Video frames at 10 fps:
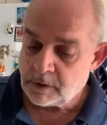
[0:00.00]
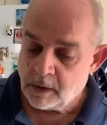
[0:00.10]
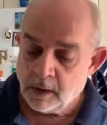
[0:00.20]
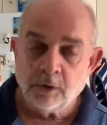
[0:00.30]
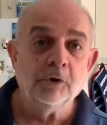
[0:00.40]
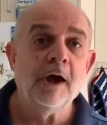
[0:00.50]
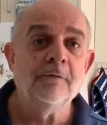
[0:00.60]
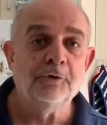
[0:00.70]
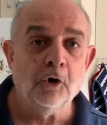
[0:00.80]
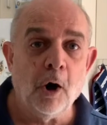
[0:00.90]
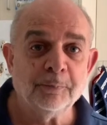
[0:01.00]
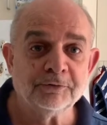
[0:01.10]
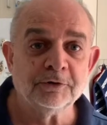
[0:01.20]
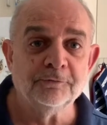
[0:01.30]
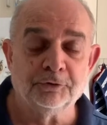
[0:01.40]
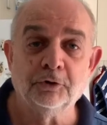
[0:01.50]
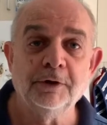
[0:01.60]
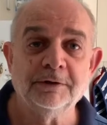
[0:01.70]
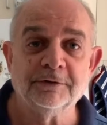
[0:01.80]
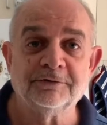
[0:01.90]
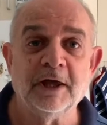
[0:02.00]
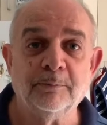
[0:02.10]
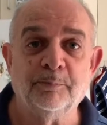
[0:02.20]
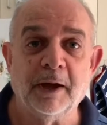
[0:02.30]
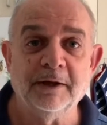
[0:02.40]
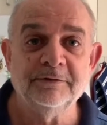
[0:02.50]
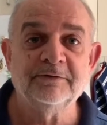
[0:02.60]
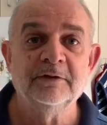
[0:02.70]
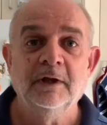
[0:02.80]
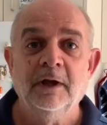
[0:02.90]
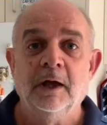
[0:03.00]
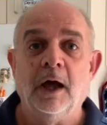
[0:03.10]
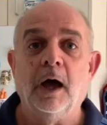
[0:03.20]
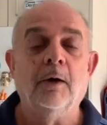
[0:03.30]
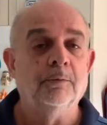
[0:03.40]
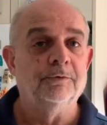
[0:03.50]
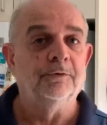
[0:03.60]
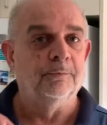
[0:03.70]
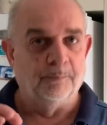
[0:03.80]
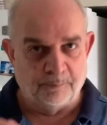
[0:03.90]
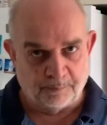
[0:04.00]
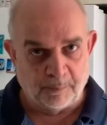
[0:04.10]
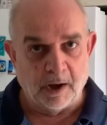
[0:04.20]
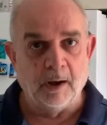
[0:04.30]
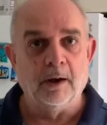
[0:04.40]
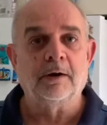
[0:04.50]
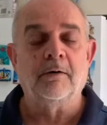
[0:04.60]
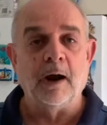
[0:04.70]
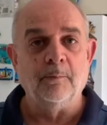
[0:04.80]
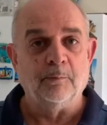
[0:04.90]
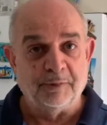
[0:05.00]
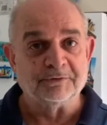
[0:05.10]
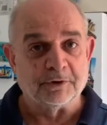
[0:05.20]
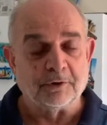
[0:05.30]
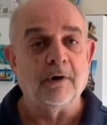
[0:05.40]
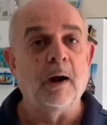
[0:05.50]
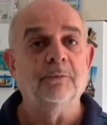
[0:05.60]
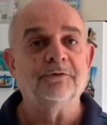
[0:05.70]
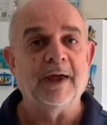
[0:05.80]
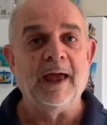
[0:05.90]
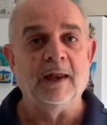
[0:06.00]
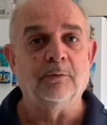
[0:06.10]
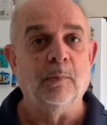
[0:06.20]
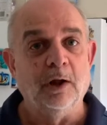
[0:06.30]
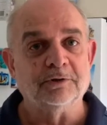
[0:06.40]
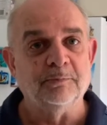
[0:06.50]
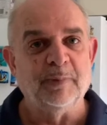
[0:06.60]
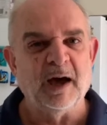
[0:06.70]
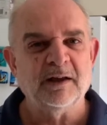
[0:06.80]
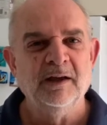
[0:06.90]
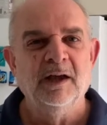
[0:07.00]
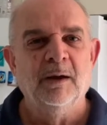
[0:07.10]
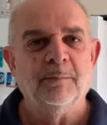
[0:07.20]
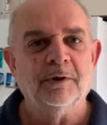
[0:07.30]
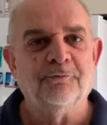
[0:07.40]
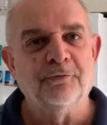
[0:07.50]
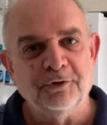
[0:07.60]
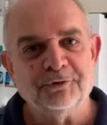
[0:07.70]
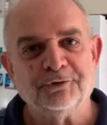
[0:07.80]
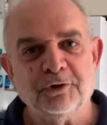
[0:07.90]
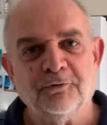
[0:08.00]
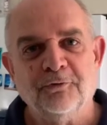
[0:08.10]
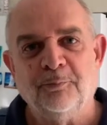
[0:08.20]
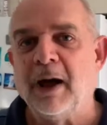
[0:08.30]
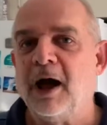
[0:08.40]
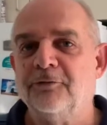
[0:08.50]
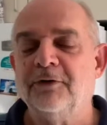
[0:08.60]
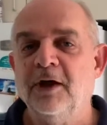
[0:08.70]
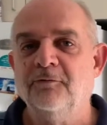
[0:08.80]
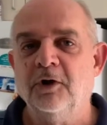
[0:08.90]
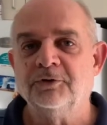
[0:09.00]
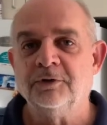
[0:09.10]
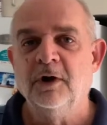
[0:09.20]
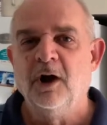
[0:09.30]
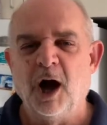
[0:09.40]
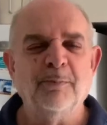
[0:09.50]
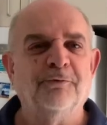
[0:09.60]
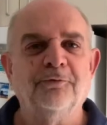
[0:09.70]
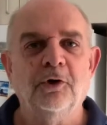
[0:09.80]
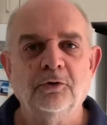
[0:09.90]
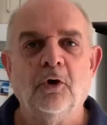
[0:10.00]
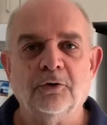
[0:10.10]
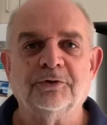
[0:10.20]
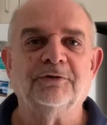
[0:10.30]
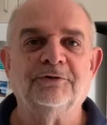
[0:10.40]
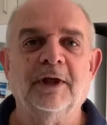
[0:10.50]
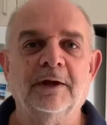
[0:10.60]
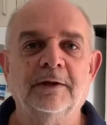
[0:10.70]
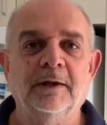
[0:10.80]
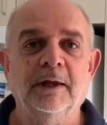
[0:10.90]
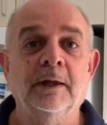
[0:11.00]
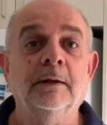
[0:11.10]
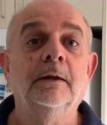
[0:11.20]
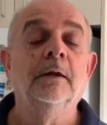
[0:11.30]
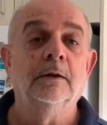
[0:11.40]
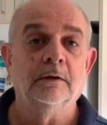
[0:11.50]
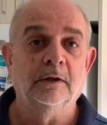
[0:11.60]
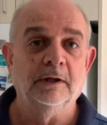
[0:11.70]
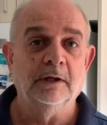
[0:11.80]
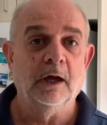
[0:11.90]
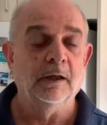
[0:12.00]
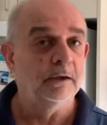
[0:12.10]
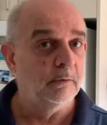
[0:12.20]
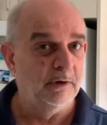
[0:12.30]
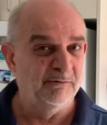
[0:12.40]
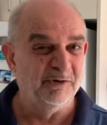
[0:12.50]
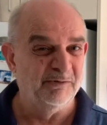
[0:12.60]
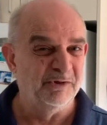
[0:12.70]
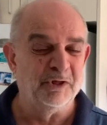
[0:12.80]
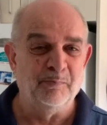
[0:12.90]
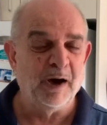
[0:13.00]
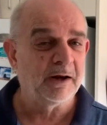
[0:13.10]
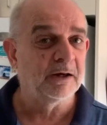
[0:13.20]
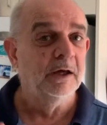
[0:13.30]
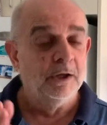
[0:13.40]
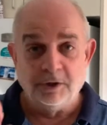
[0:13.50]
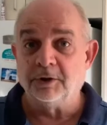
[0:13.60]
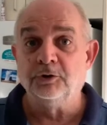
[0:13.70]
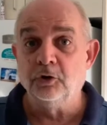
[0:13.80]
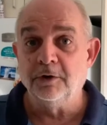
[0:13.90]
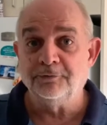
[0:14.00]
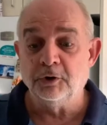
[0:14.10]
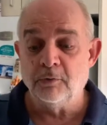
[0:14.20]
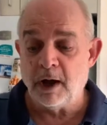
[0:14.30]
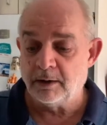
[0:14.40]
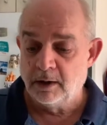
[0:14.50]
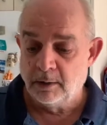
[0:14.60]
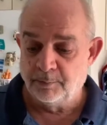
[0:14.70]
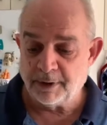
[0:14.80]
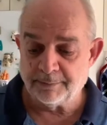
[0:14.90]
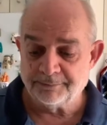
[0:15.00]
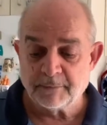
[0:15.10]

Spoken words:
you had the option of doing the set base, biscuit crumbs and melted butter. But for this little parfait version, I prefer not to set it in with the butter. You can do it if you want, but